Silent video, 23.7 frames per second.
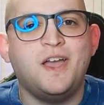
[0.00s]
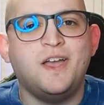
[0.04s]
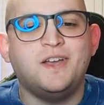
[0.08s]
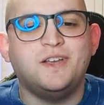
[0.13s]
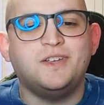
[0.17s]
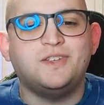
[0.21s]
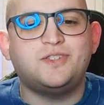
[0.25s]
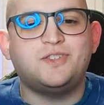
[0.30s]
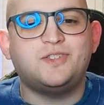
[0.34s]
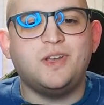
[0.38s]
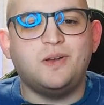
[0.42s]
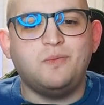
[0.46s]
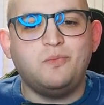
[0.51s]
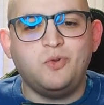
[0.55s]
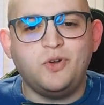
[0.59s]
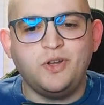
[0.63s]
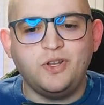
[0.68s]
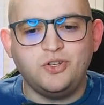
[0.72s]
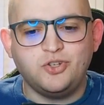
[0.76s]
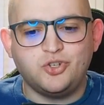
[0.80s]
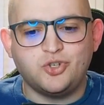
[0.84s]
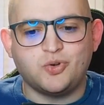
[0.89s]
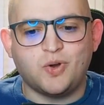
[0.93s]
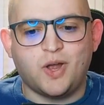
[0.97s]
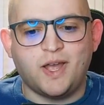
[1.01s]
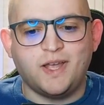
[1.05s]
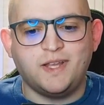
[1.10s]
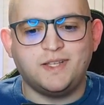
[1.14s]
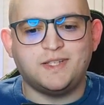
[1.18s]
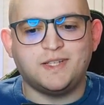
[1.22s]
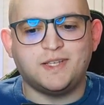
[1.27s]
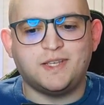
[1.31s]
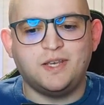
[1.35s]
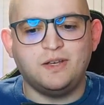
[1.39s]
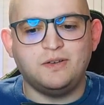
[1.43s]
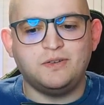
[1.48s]
Someone tried
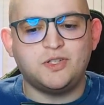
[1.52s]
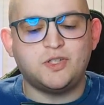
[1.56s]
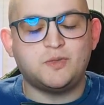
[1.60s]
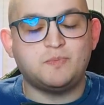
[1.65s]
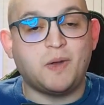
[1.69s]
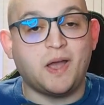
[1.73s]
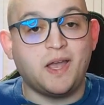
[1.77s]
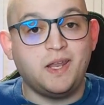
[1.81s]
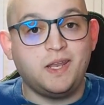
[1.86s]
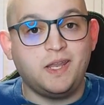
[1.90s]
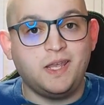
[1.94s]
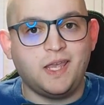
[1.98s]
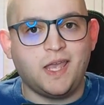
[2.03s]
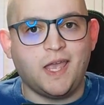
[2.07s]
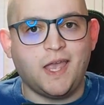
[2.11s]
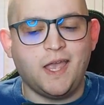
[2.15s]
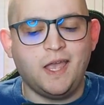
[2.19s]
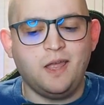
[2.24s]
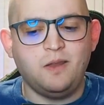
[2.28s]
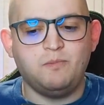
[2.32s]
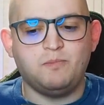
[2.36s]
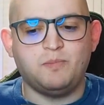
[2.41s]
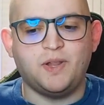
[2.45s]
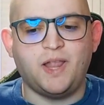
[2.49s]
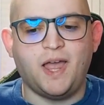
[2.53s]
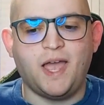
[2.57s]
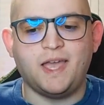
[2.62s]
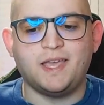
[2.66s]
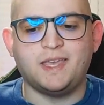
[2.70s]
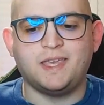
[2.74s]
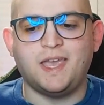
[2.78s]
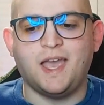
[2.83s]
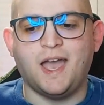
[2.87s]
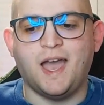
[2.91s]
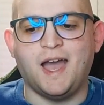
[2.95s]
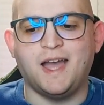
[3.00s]
to kill Spidey and Black
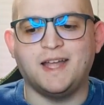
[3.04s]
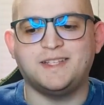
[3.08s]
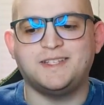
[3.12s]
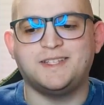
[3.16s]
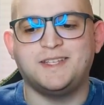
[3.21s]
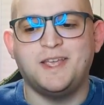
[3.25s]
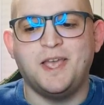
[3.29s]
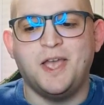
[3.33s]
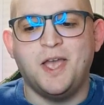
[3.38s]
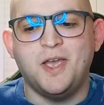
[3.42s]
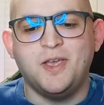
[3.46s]
Cat.